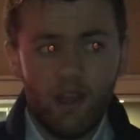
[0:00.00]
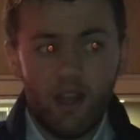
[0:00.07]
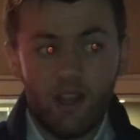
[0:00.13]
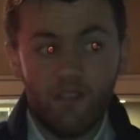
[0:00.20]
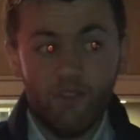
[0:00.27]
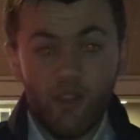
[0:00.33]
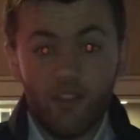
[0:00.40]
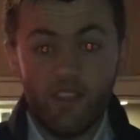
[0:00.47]

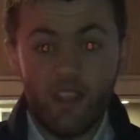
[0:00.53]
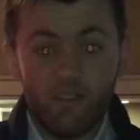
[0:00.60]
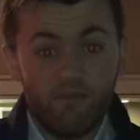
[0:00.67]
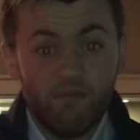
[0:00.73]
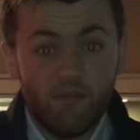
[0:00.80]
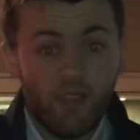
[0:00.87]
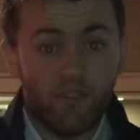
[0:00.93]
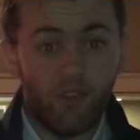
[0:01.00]
I thought he
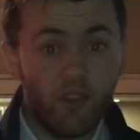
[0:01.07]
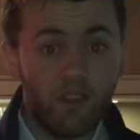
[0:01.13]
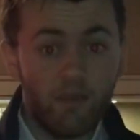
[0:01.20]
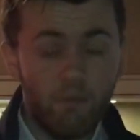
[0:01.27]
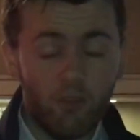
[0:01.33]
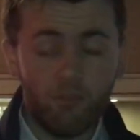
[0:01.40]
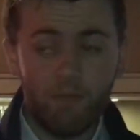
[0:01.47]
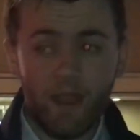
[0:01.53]

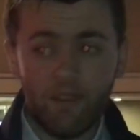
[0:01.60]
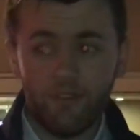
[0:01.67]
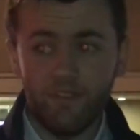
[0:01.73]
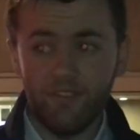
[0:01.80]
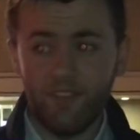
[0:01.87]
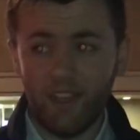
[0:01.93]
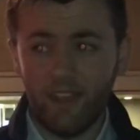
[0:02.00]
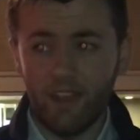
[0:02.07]
did much better in
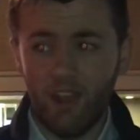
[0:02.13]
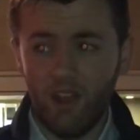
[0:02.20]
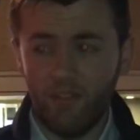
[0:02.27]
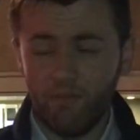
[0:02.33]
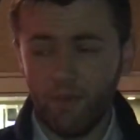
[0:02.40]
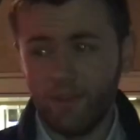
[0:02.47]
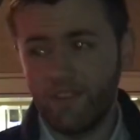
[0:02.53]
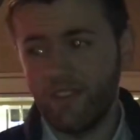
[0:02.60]
the second
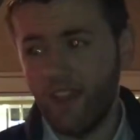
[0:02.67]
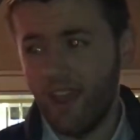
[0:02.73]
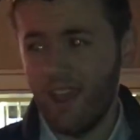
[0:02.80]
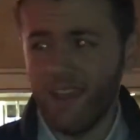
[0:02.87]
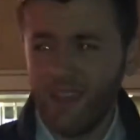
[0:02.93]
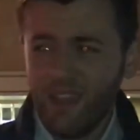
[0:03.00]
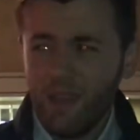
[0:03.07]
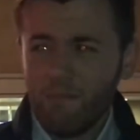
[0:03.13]
half.
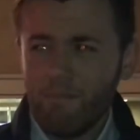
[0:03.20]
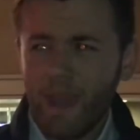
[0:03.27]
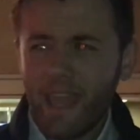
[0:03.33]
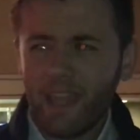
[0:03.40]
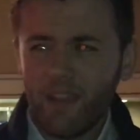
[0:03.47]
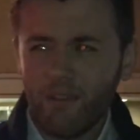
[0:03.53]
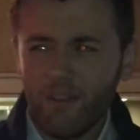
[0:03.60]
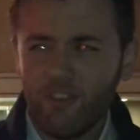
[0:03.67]
But
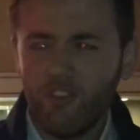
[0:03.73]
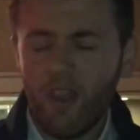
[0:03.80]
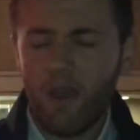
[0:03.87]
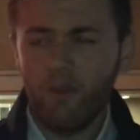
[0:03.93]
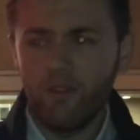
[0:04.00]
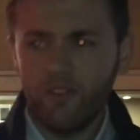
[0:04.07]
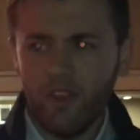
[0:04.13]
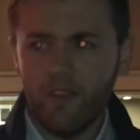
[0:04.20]
Baker and
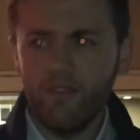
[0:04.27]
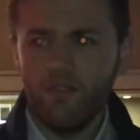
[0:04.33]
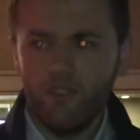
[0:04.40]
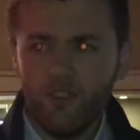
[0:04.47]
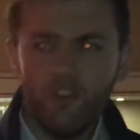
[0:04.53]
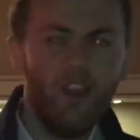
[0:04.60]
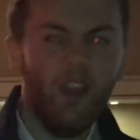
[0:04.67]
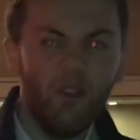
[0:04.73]

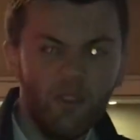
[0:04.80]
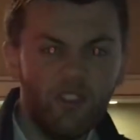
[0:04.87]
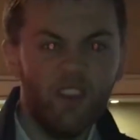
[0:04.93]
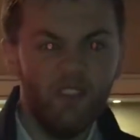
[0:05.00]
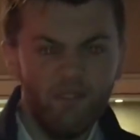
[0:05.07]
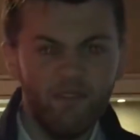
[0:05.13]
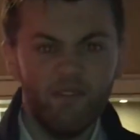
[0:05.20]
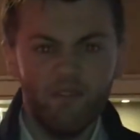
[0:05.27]

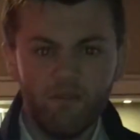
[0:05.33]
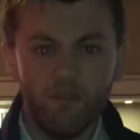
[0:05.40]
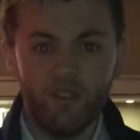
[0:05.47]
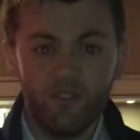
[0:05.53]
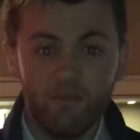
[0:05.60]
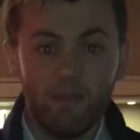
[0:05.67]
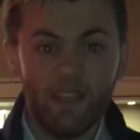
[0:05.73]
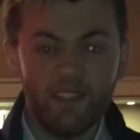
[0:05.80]
Shackleton
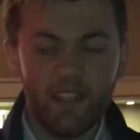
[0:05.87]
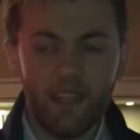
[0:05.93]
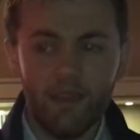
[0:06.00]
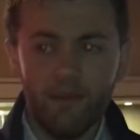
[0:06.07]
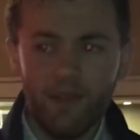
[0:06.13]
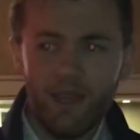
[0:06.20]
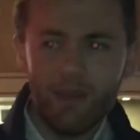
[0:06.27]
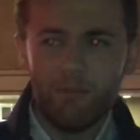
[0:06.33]
was busy,
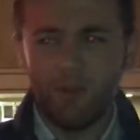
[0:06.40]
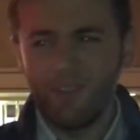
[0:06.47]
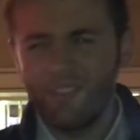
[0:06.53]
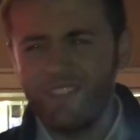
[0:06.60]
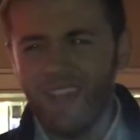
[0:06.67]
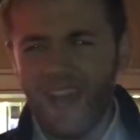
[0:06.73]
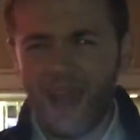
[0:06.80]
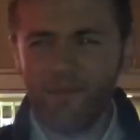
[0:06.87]
but at
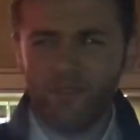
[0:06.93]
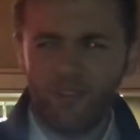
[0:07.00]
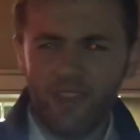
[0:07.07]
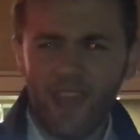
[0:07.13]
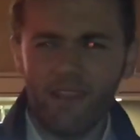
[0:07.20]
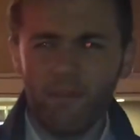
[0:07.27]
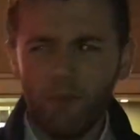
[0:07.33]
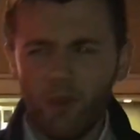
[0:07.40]
times just
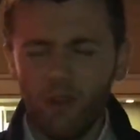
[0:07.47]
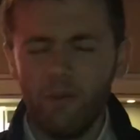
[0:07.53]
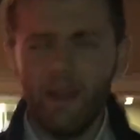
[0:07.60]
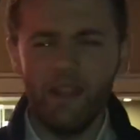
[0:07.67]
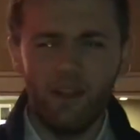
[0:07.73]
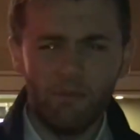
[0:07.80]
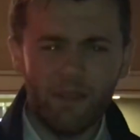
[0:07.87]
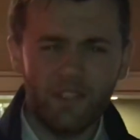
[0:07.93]
gave the ball
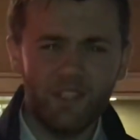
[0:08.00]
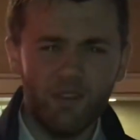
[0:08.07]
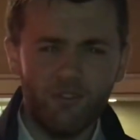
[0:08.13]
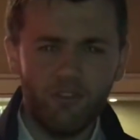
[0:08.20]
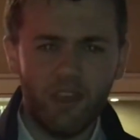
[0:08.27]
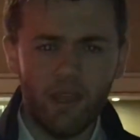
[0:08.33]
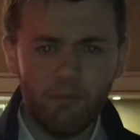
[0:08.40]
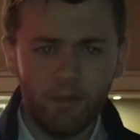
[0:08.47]
away a little bit too
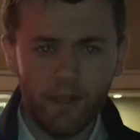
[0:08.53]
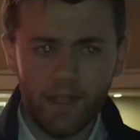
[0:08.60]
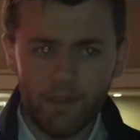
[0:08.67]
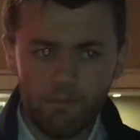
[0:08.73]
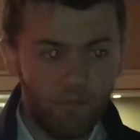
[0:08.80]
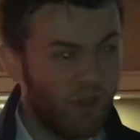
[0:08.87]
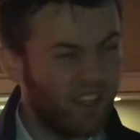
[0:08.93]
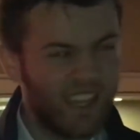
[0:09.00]

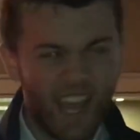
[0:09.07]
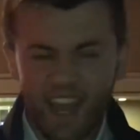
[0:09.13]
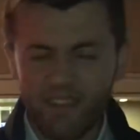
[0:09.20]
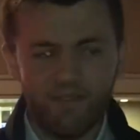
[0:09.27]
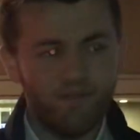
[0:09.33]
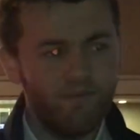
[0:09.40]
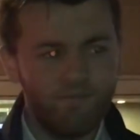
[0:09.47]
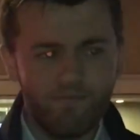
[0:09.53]
cheaply. But
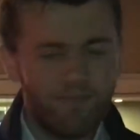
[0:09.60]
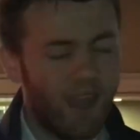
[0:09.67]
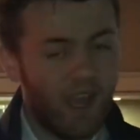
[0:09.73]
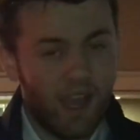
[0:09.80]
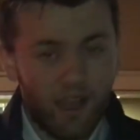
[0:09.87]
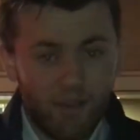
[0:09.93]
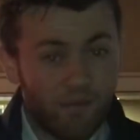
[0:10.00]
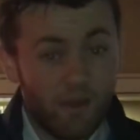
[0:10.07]

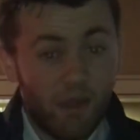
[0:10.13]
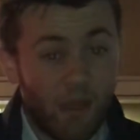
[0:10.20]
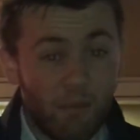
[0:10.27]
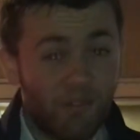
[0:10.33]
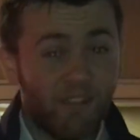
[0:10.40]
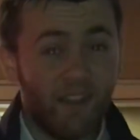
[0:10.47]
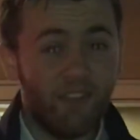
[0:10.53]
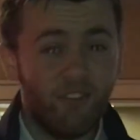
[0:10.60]
again, I'm
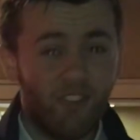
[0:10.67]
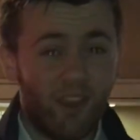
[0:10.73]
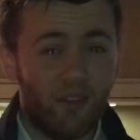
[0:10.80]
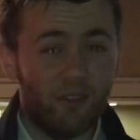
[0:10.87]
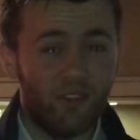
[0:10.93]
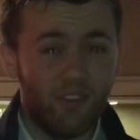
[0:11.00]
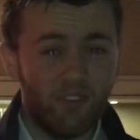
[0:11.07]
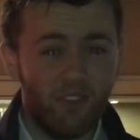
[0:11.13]
a fan of
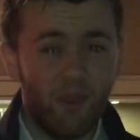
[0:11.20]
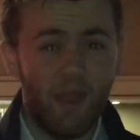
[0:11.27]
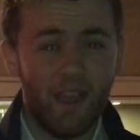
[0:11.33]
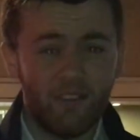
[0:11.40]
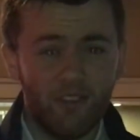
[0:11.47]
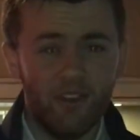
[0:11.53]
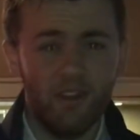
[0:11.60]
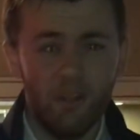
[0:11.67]
Shackleton. You know, he
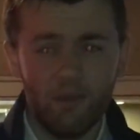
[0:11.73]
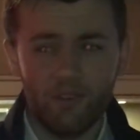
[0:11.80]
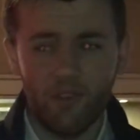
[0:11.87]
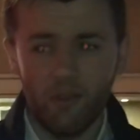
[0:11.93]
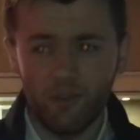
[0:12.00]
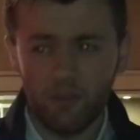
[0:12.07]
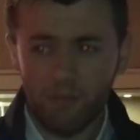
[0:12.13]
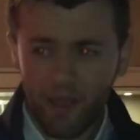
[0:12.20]
has got Lewis
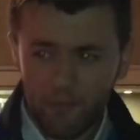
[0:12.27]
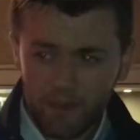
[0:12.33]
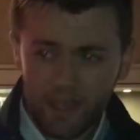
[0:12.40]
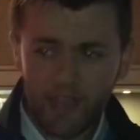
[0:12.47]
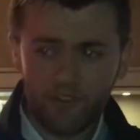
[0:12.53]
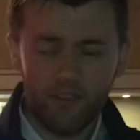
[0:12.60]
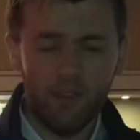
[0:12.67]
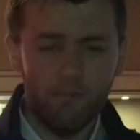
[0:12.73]
Cooks about him. He
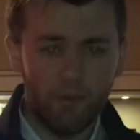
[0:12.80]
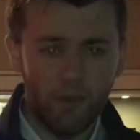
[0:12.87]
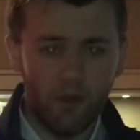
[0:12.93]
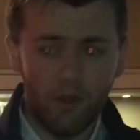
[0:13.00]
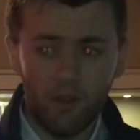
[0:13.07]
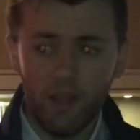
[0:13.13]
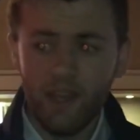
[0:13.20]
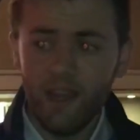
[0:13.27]
gets on the
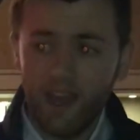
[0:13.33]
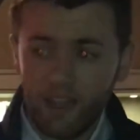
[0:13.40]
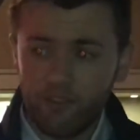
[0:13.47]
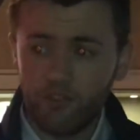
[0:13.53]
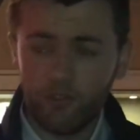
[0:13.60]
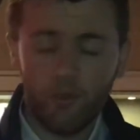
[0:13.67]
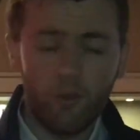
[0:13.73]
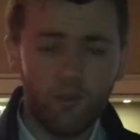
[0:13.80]
ball and
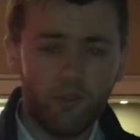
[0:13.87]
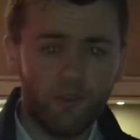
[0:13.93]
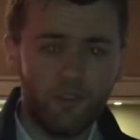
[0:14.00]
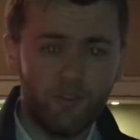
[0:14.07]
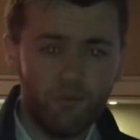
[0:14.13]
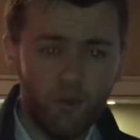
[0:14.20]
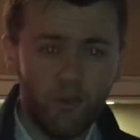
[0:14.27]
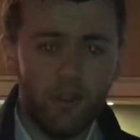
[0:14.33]
he's just always looking
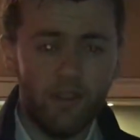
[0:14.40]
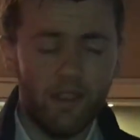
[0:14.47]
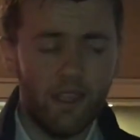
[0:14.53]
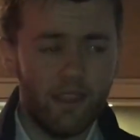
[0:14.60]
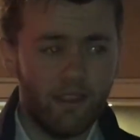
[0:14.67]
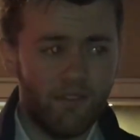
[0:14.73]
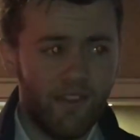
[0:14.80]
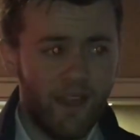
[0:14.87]
to run at
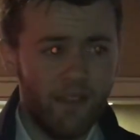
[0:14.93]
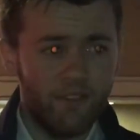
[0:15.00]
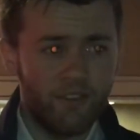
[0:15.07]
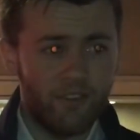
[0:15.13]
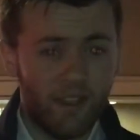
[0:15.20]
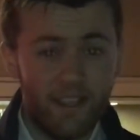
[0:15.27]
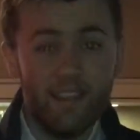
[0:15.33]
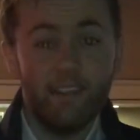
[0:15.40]
the
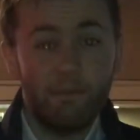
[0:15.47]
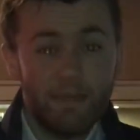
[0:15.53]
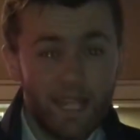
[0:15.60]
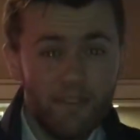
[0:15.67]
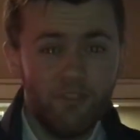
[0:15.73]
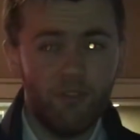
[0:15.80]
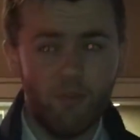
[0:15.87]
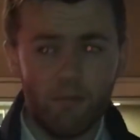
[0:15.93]
defence. And he's a
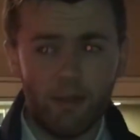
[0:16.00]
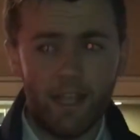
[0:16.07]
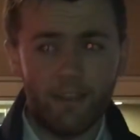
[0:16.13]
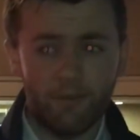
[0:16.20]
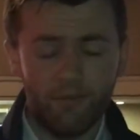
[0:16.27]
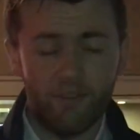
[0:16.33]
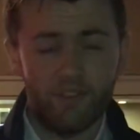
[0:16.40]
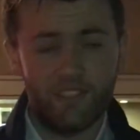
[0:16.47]
potential
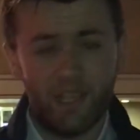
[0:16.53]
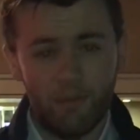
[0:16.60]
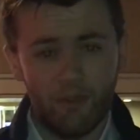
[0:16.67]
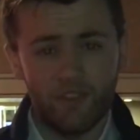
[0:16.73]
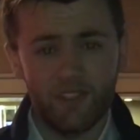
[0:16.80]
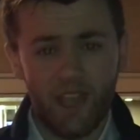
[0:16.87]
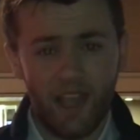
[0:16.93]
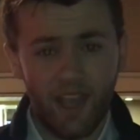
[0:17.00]
replacement for
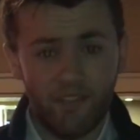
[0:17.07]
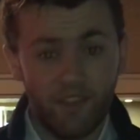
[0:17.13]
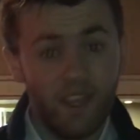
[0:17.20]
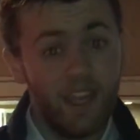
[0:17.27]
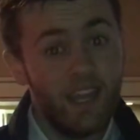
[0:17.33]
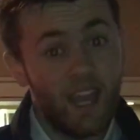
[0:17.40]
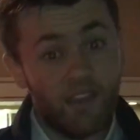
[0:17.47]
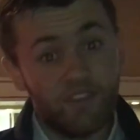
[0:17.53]
Samu Saïve
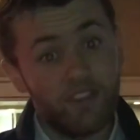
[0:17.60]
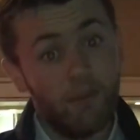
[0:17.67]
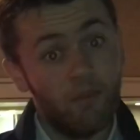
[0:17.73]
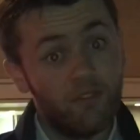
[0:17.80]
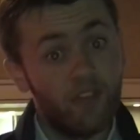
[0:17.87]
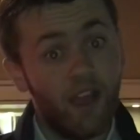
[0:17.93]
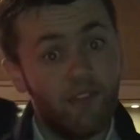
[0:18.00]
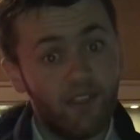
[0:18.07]
if Samu
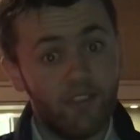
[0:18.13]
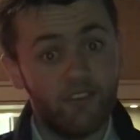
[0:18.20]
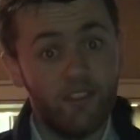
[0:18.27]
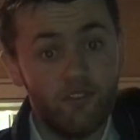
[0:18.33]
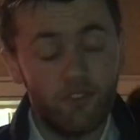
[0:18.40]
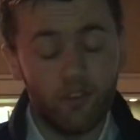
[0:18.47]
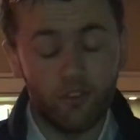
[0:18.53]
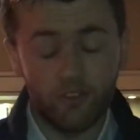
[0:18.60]
Saïve gets
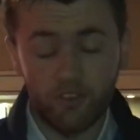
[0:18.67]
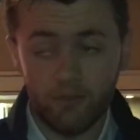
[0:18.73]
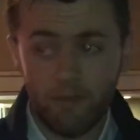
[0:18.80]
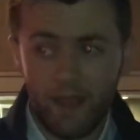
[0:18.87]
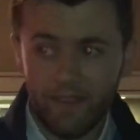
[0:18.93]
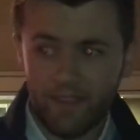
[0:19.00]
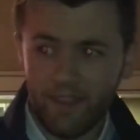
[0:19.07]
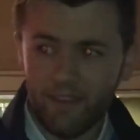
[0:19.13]
injured or
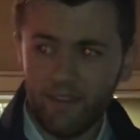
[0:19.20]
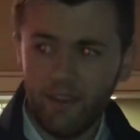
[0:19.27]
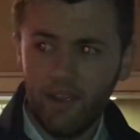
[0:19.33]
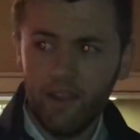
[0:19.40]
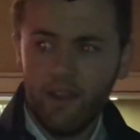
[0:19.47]
suspended.